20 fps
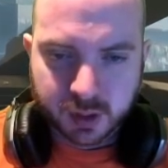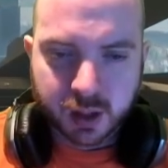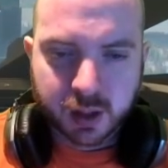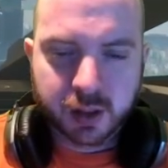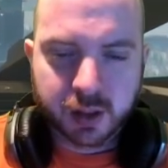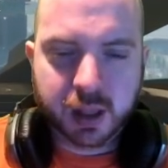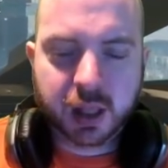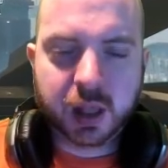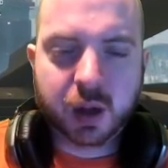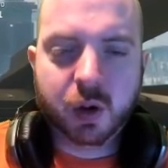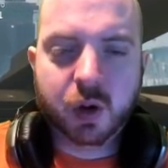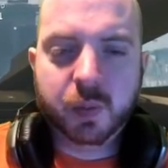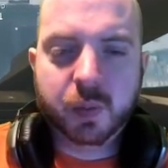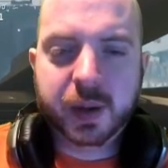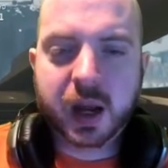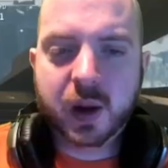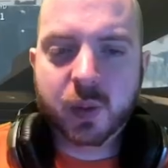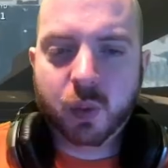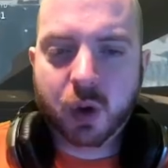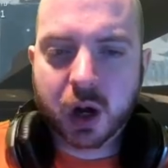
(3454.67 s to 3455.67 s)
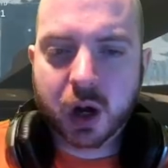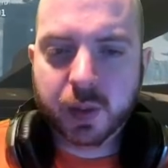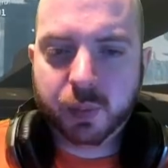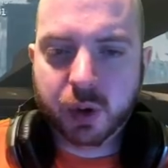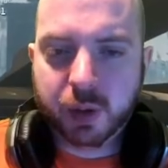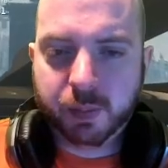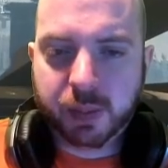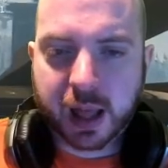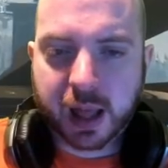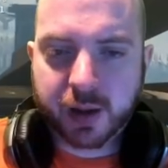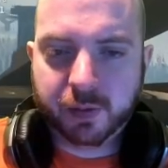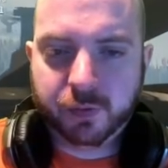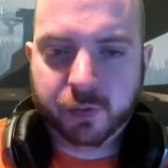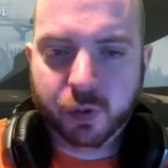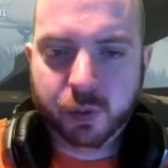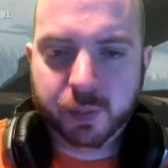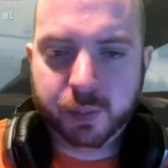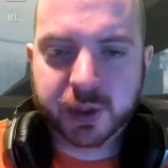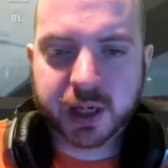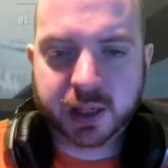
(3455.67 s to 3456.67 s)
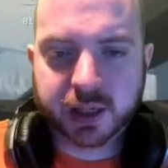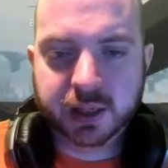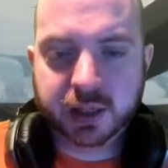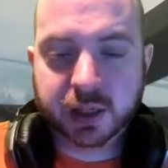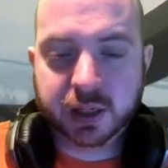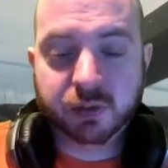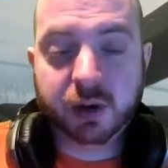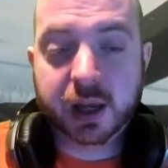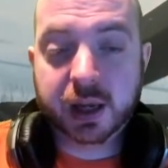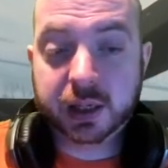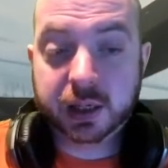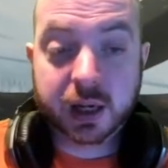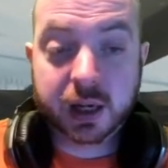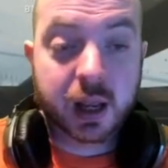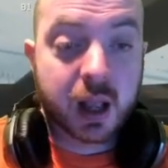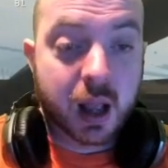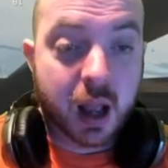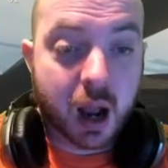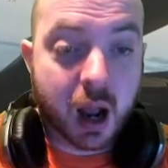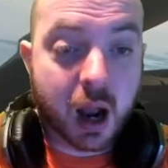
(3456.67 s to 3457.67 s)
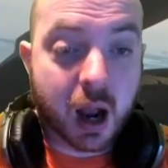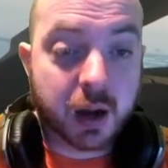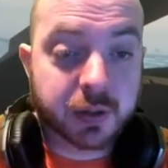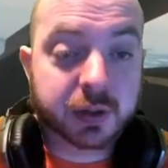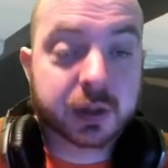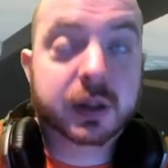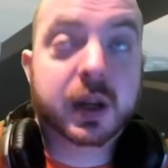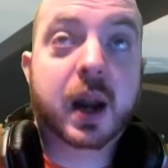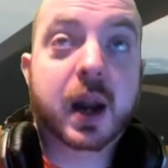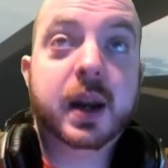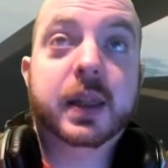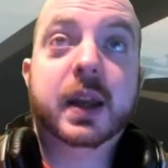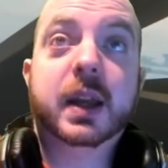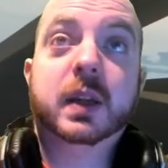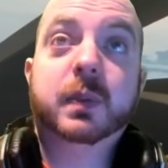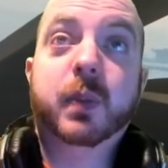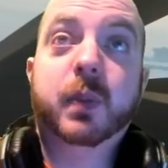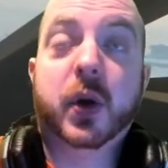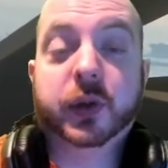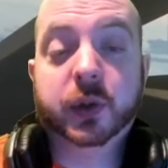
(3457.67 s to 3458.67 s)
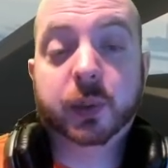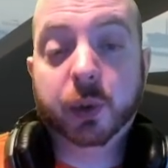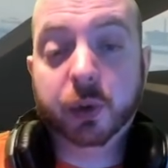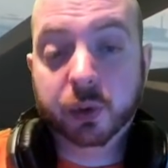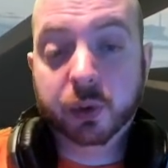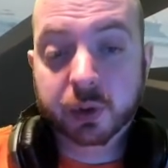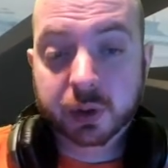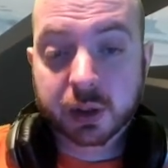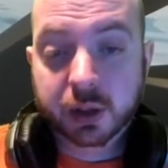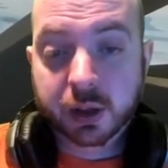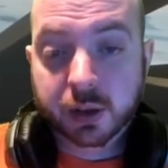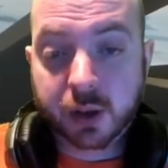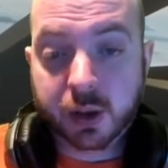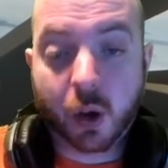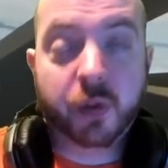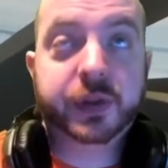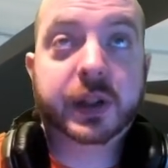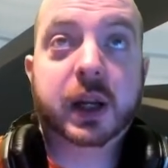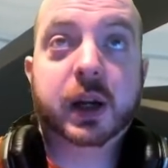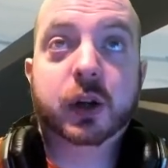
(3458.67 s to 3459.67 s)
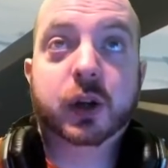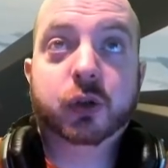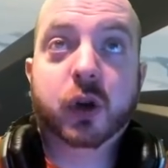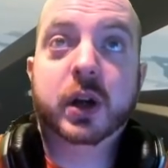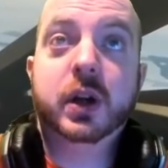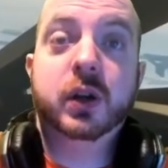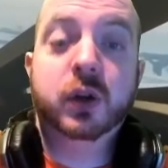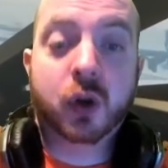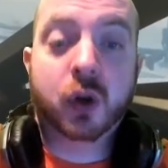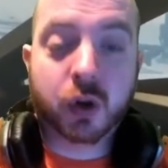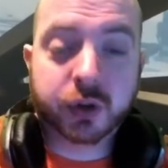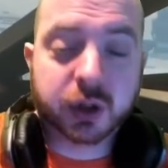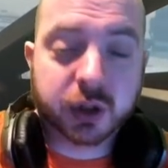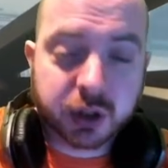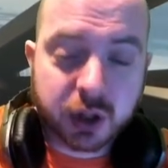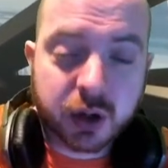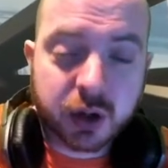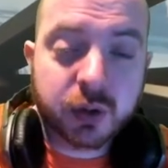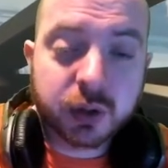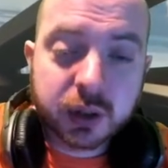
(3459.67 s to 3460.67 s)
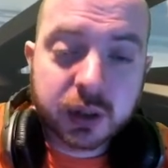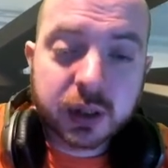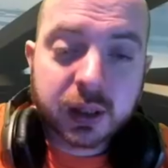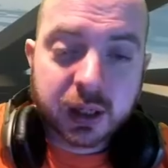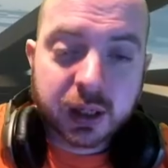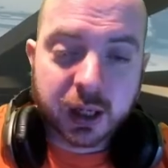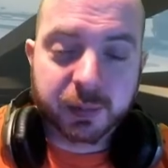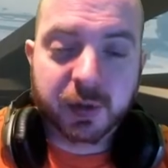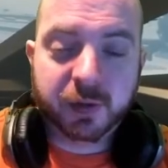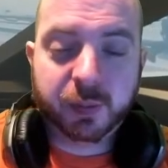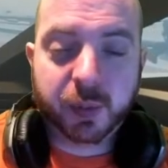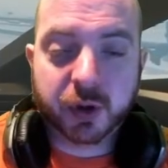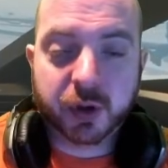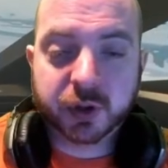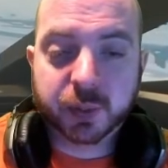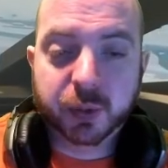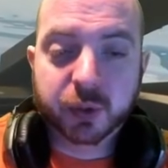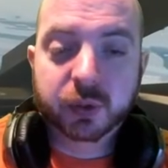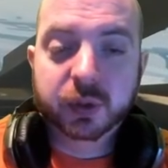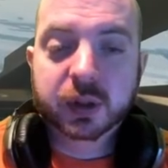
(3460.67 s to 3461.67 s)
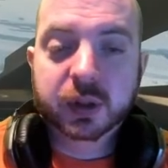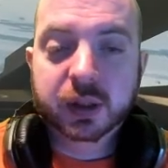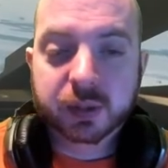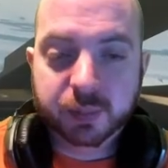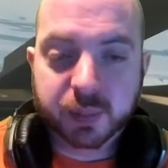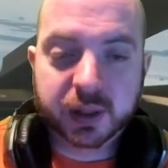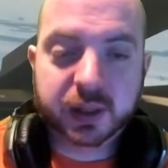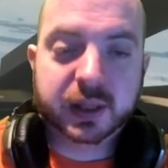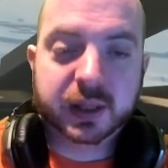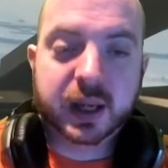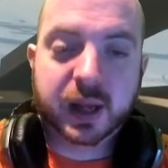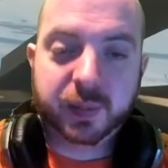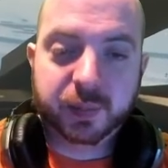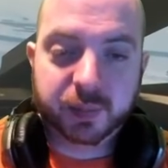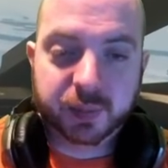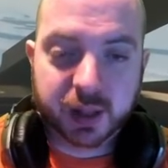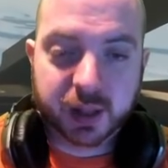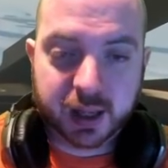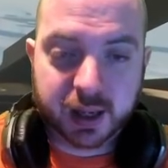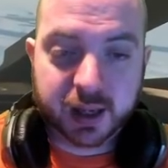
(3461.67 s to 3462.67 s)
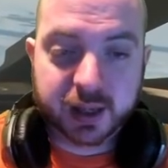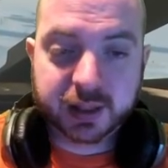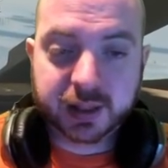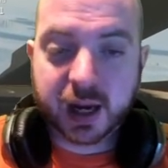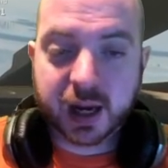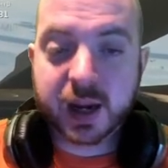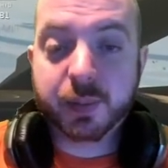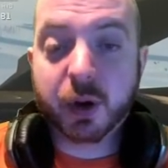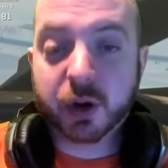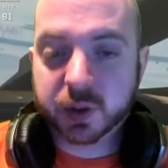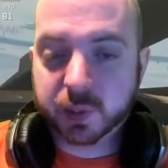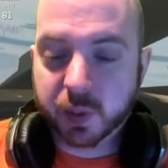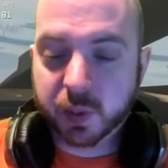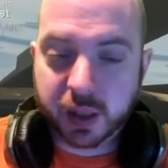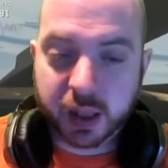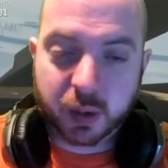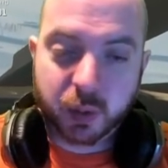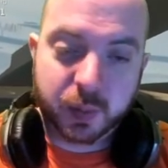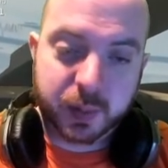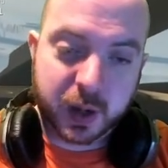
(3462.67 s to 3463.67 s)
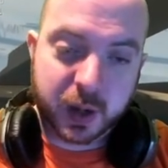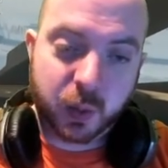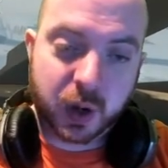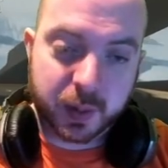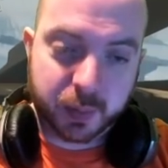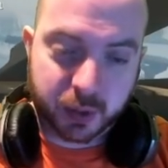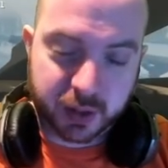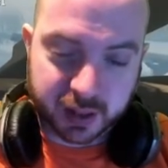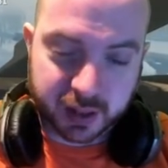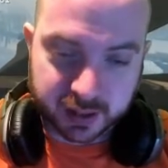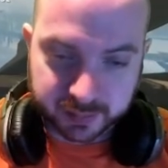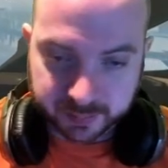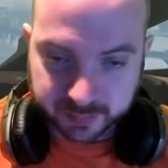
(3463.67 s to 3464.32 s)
I think there will be a wipe when platform persistence is released. I certainly think it's possible. They're obviously going to try not to, if possible, but it's certainly possible there will be a wipe with it.